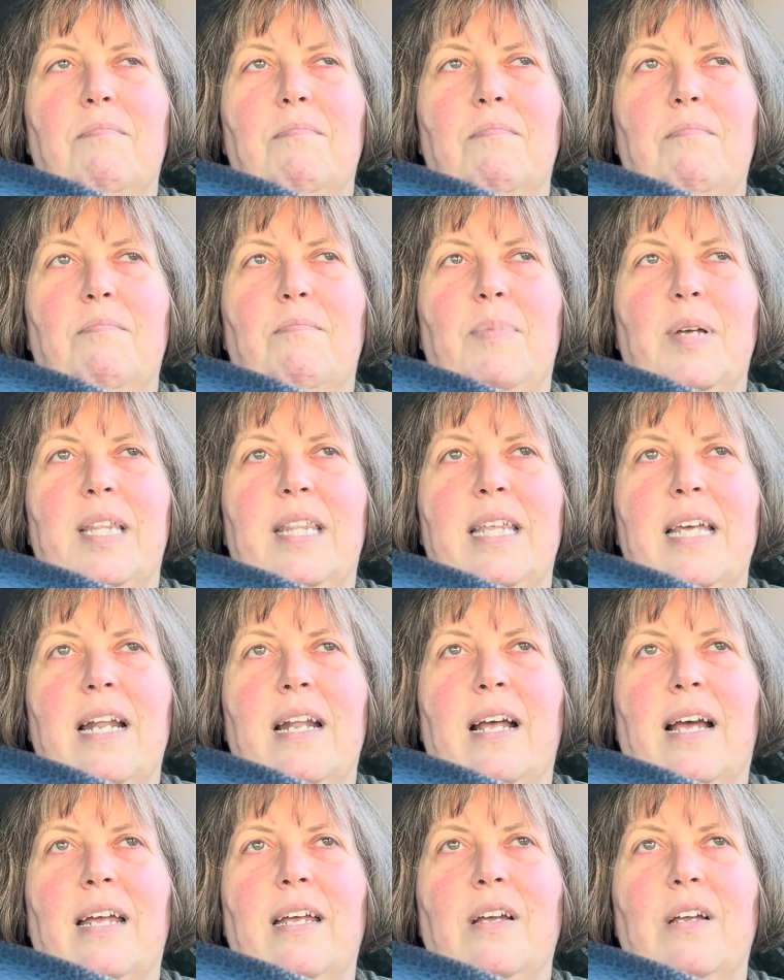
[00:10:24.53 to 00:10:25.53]
but then
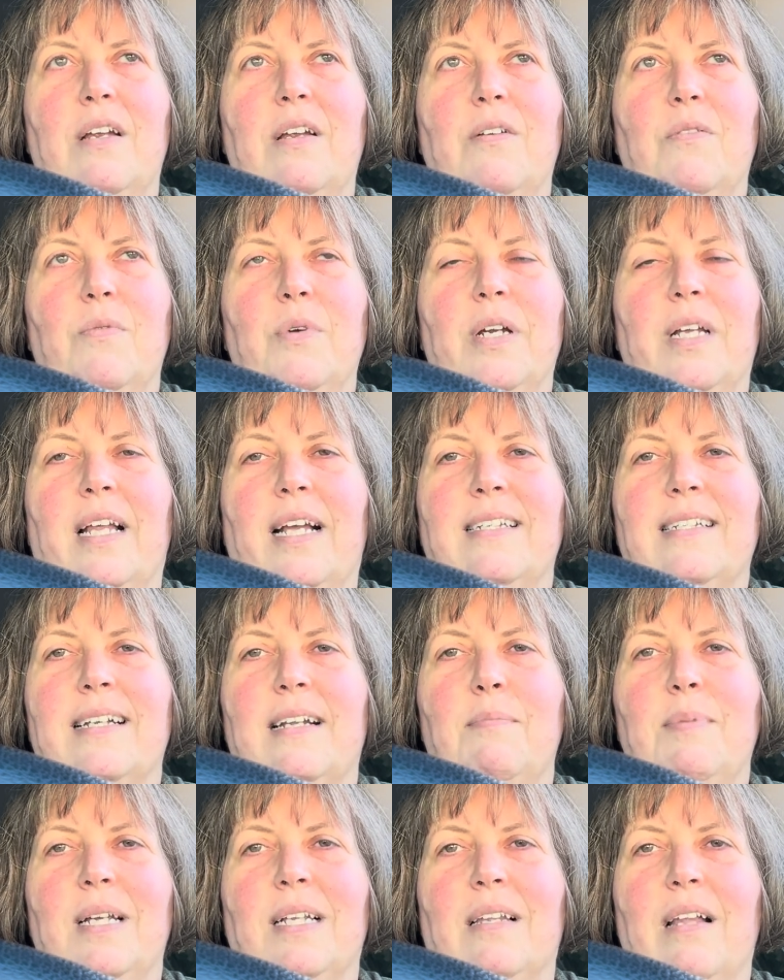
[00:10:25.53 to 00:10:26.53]
I realized
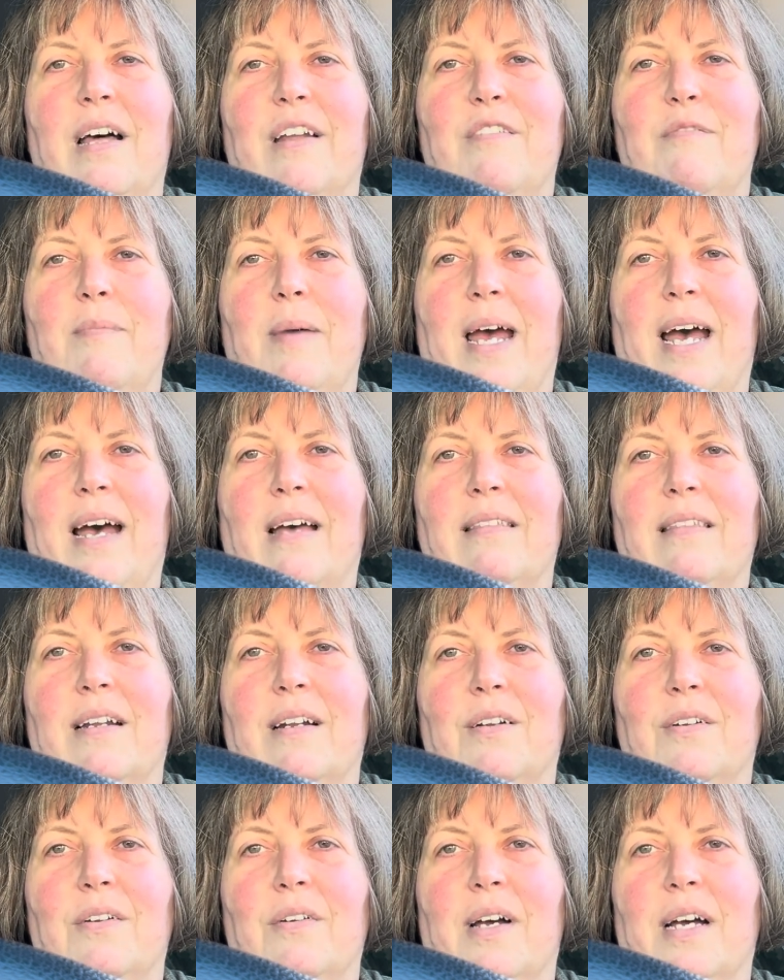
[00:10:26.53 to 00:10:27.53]
that'd be a lot of math I
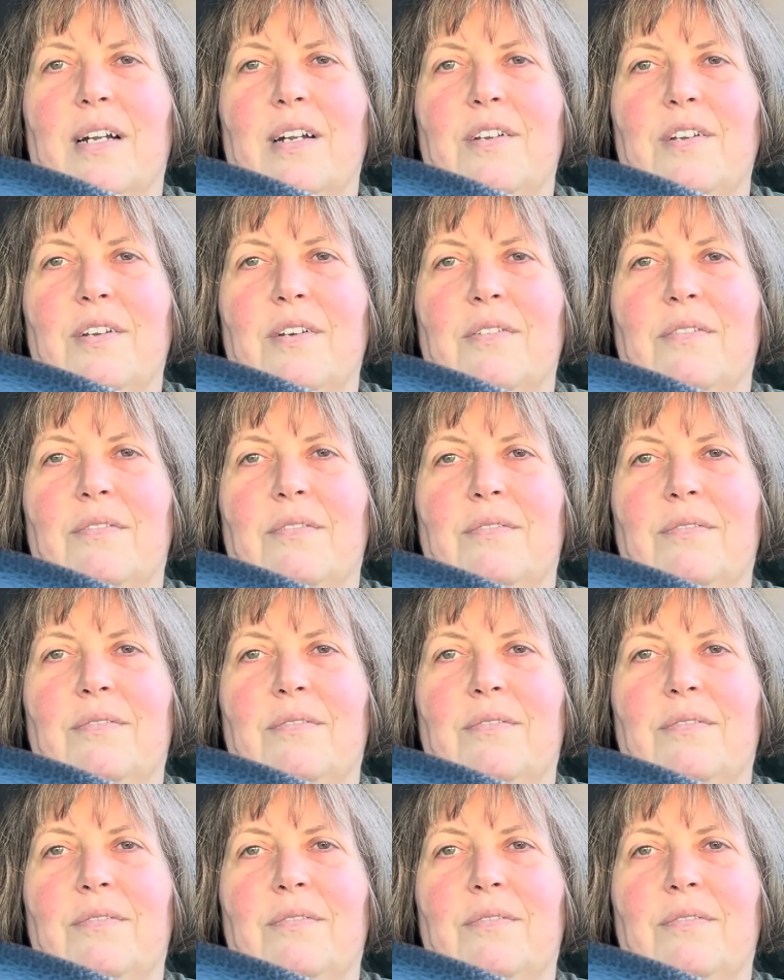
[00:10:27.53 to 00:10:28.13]
don't know how to do.